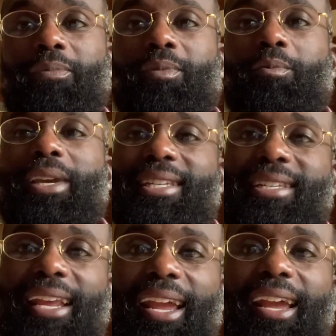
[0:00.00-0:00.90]
We
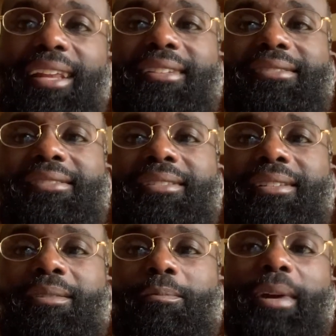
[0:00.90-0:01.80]
see it.
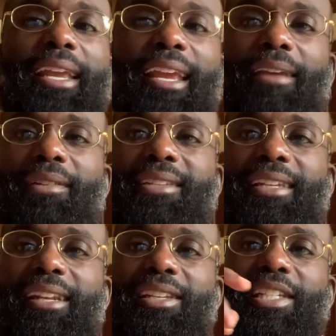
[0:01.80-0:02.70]
We even
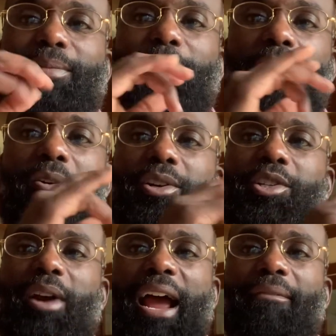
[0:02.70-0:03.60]
see the smoke
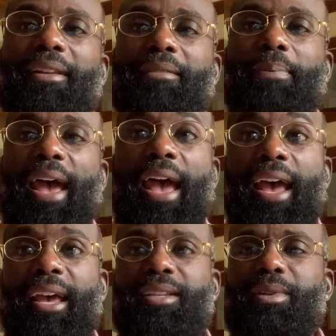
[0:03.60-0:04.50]
traveling past,